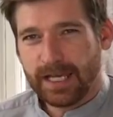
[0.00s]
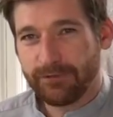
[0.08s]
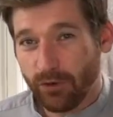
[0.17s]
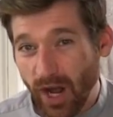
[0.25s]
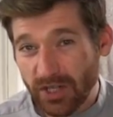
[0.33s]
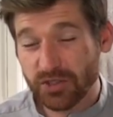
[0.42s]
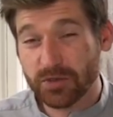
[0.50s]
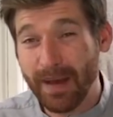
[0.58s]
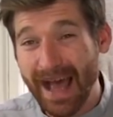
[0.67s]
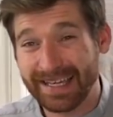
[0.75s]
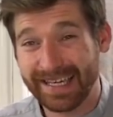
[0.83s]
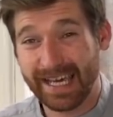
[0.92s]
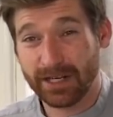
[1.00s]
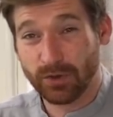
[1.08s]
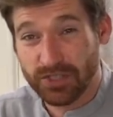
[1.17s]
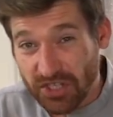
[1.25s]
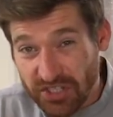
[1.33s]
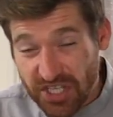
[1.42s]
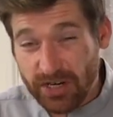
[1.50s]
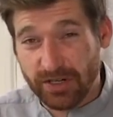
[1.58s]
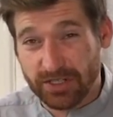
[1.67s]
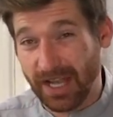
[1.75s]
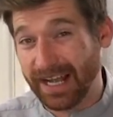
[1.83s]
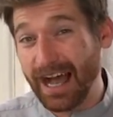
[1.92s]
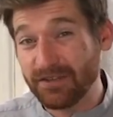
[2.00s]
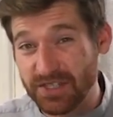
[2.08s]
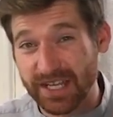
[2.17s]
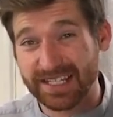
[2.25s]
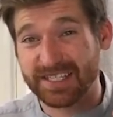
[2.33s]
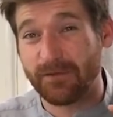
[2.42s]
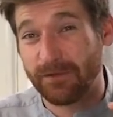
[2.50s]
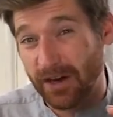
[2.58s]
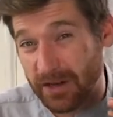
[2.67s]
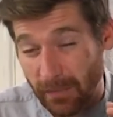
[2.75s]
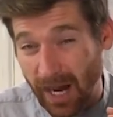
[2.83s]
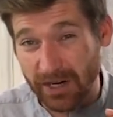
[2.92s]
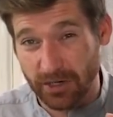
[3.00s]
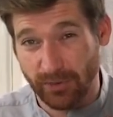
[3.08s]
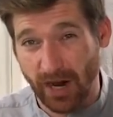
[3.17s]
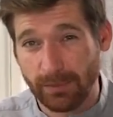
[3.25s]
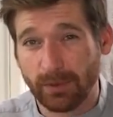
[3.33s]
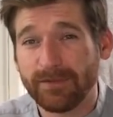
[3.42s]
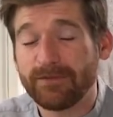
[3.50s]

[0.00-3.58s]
If Roger's backhand was a serious, like I've said, it's a very minor problem.